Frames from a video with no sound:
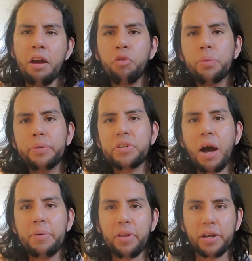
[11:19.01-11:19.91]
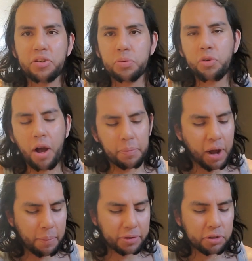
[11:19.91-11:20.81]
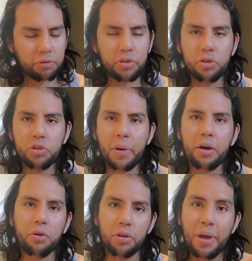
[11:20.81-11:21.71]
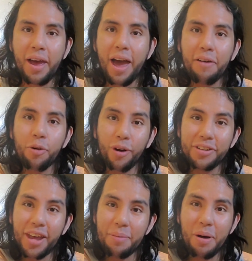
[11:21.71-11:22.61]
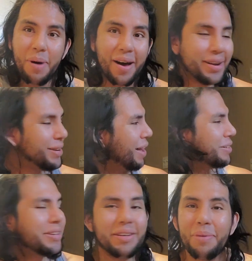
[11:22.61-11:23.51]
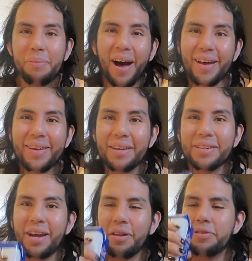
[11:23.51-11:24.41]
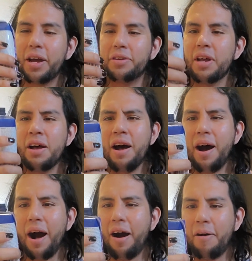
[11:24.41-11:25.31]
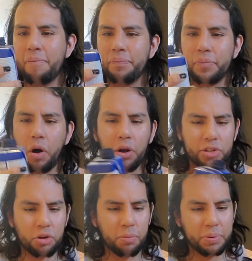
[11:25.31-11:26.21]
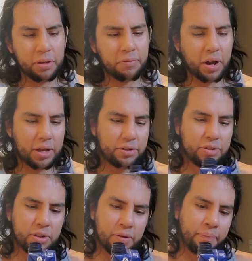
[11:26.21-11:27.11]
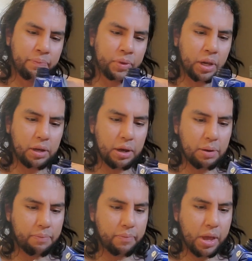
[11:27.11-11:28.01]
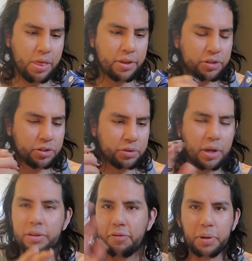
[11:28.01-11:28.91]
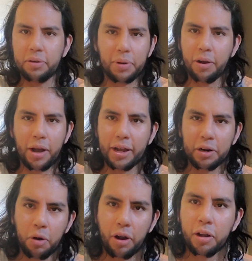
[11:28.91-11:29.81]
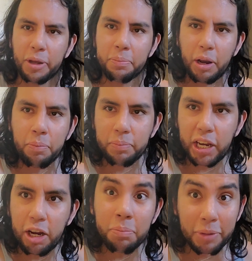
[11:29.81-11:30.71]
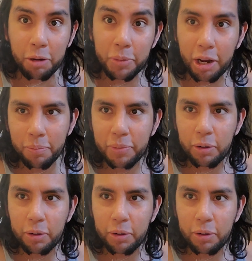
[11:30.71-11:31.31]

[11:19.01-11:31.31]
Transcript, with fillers: everyone, please comment, like, and subscribe. Comments are good for the YouTube algorithm. Everyone say bye bye to Dashy, bye bye Dashy. I love you guys. Um, also, be advised this, uh, never mind, never mind. All right, I gotta go. All right, goodbye.